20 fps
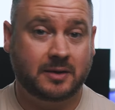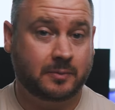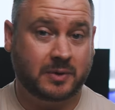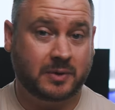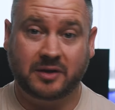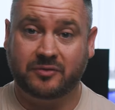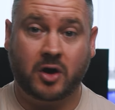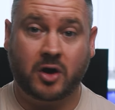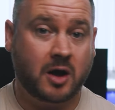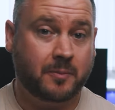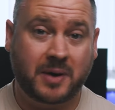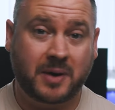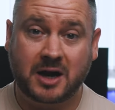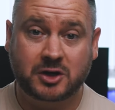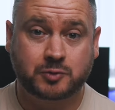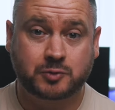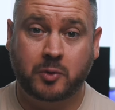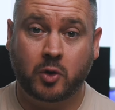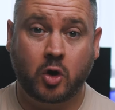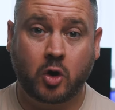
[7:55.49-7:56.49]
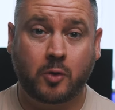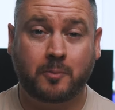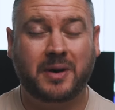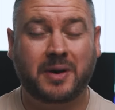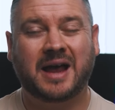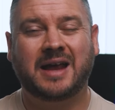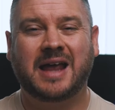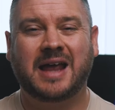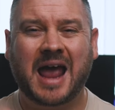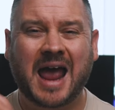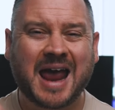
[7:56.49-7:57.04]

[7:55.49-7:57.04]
give our passport, pay